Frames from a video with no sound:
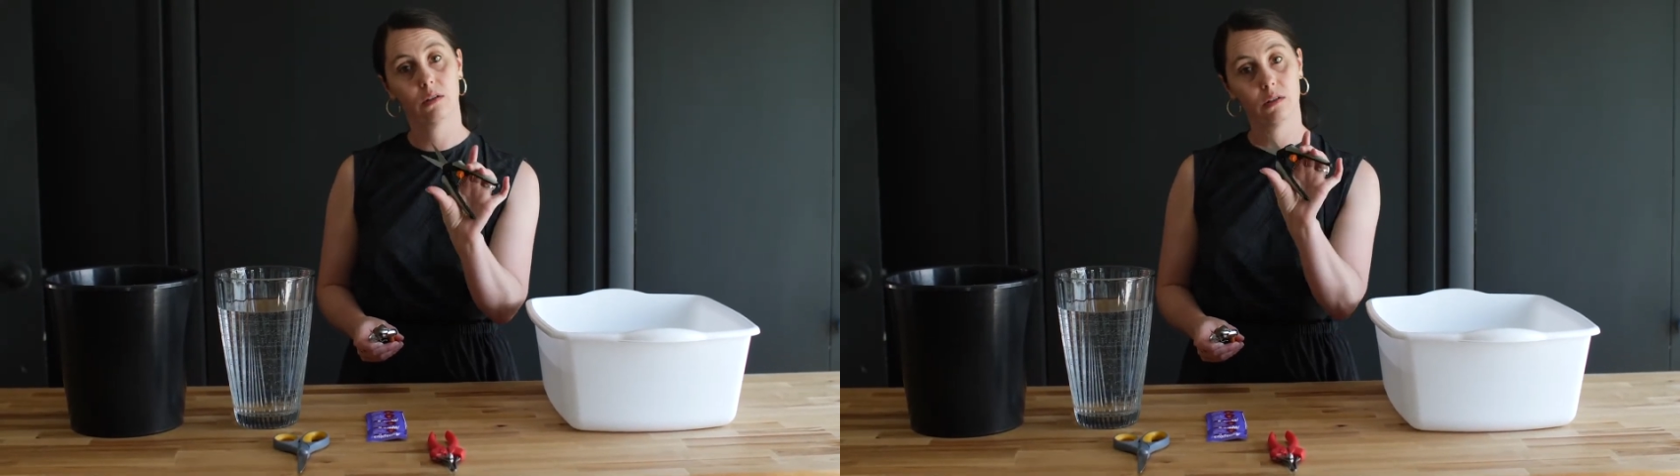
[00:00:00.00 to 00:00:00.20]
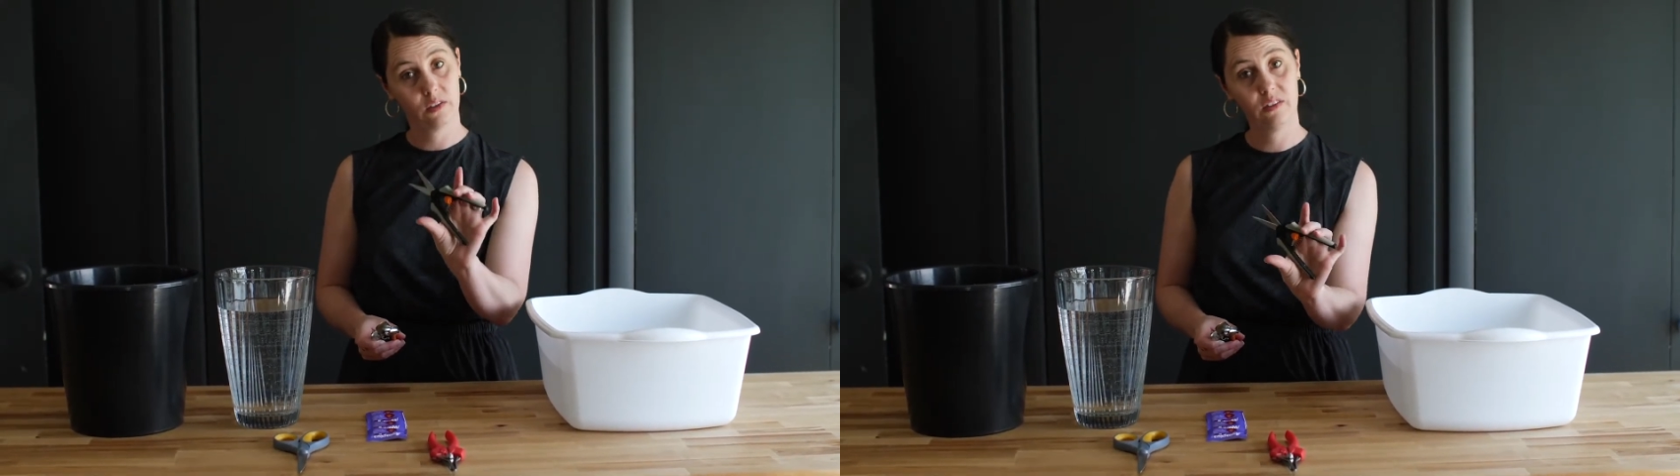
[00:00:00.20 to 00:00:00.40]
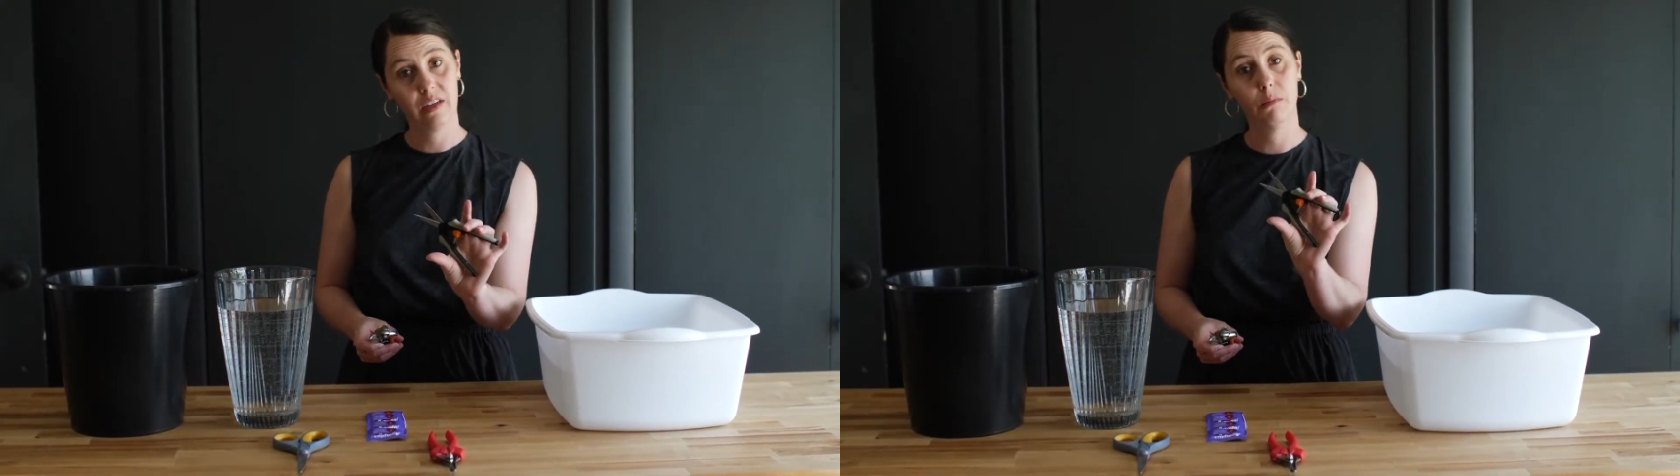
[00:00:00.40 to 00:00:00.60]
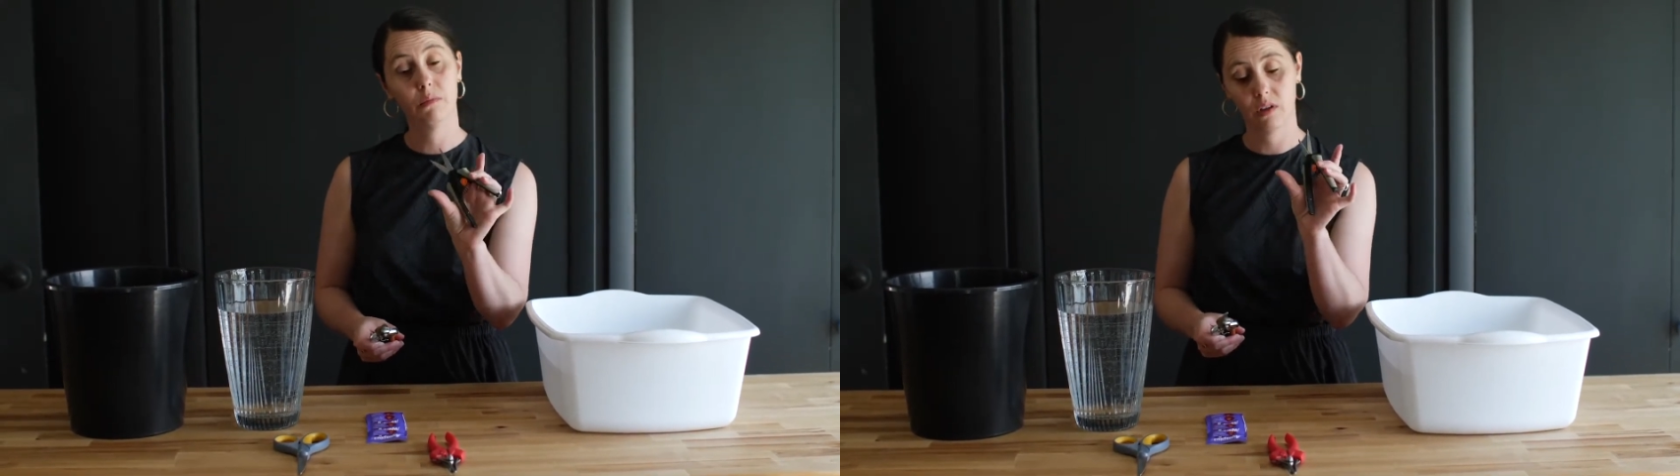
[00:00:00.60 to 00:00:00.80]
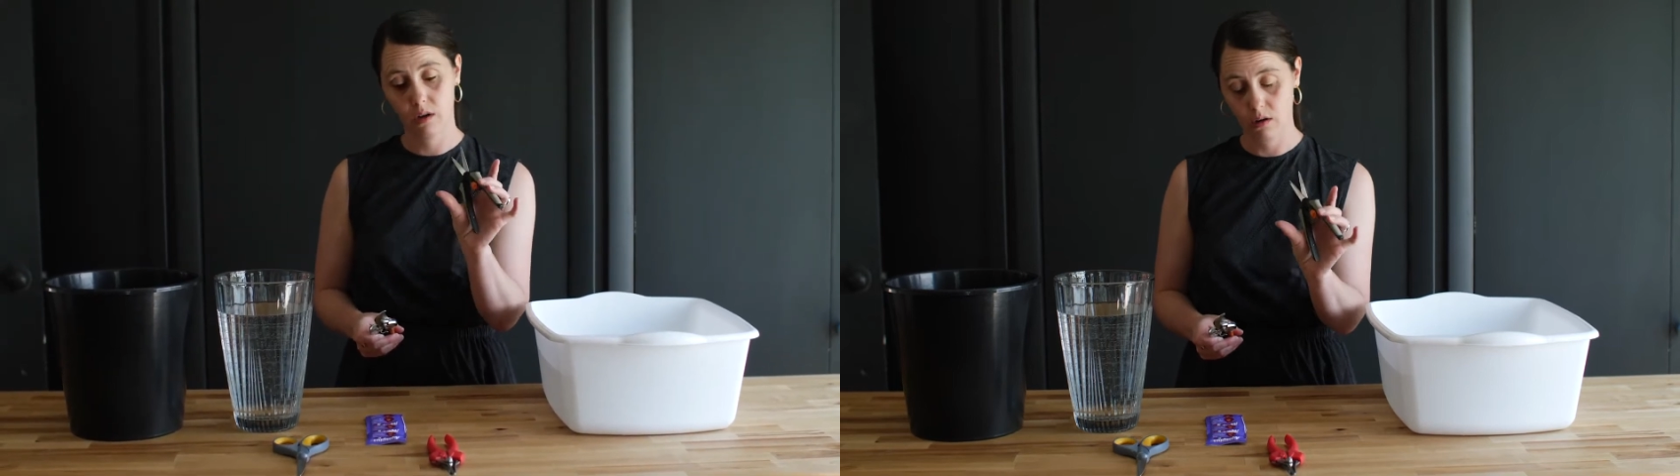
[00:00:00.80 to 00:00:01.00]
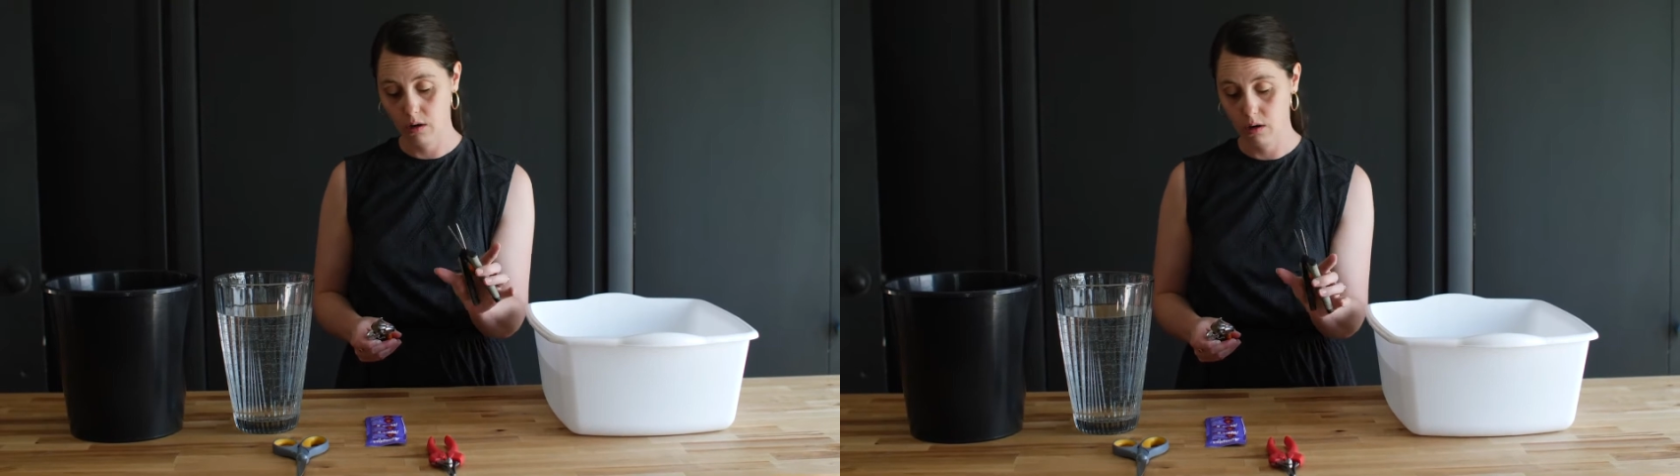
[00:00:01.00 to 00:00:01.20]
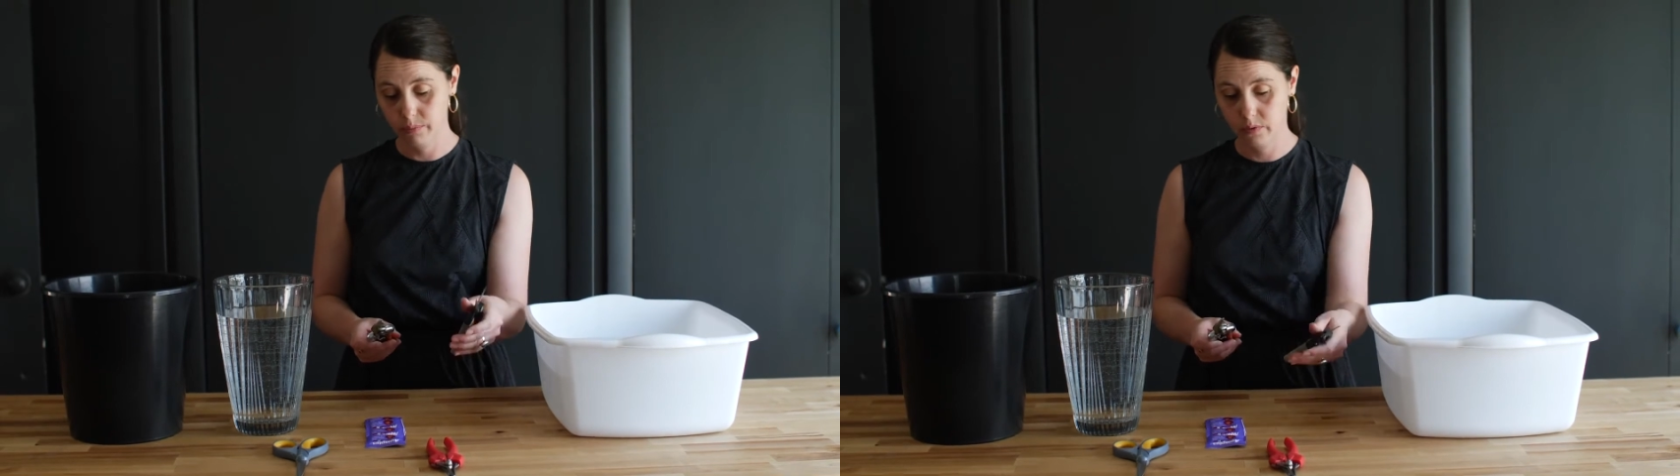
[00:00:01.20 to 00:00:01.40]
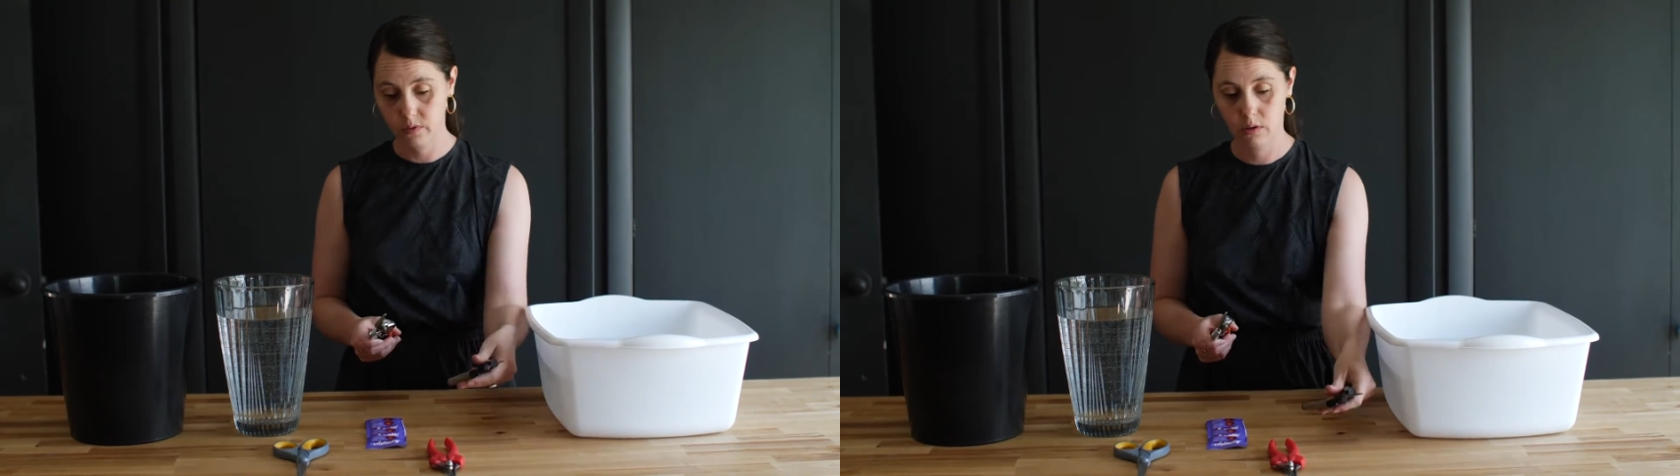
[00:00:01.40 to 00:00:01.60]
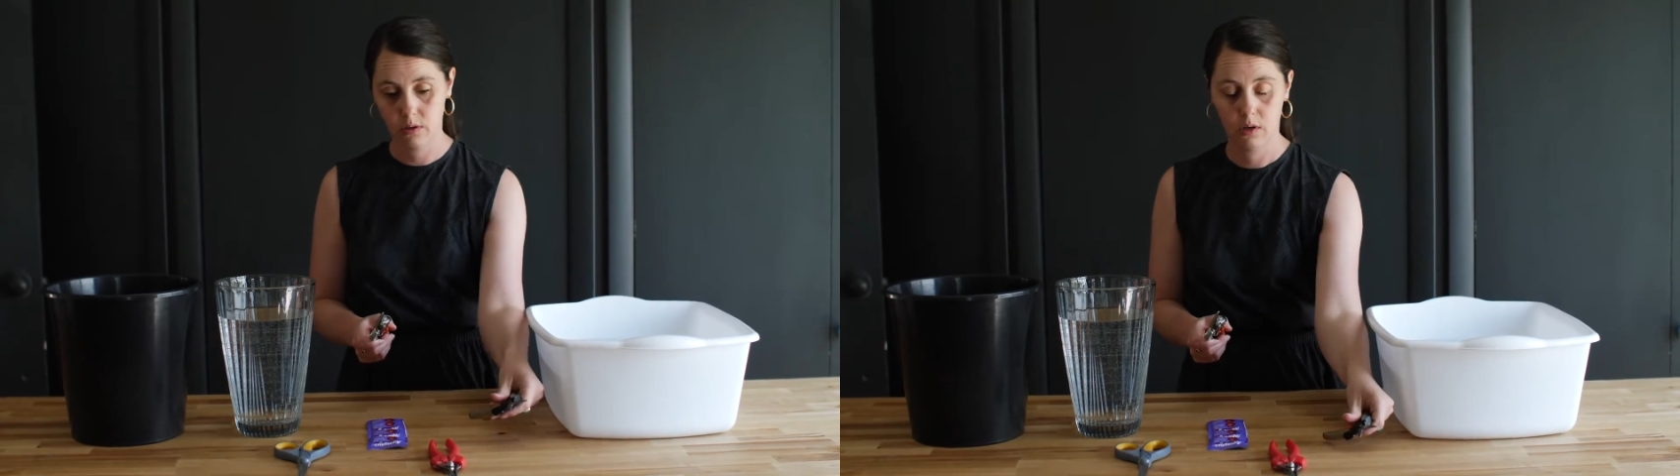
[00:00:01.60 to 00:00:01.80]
stems and herbs.